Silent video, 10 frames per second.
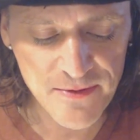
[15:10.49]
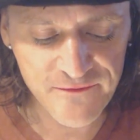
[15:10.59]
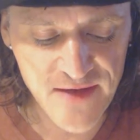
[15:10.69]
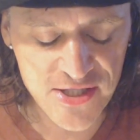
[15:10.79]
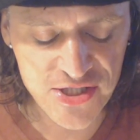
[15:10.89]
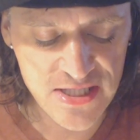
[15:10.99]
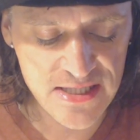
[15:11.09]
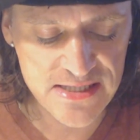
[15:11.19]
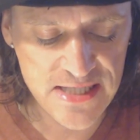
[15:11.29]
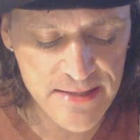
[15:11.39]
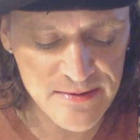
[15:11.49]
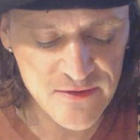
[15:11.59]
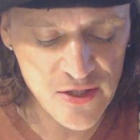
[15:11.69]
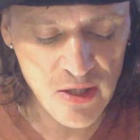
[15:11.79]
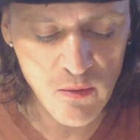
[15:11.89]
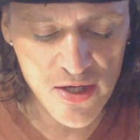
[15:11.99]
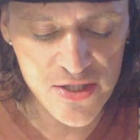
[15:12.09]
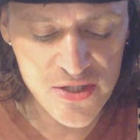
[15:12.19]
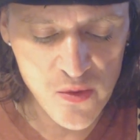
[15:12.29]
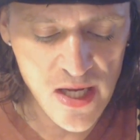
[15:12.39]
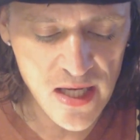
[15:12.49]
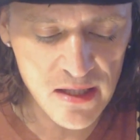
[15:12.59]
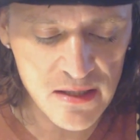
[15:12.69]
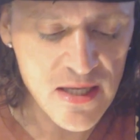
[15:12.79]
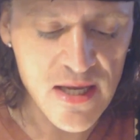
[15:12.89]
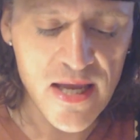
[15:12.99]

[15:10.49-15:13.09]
perfectionist, type of, I want to do well.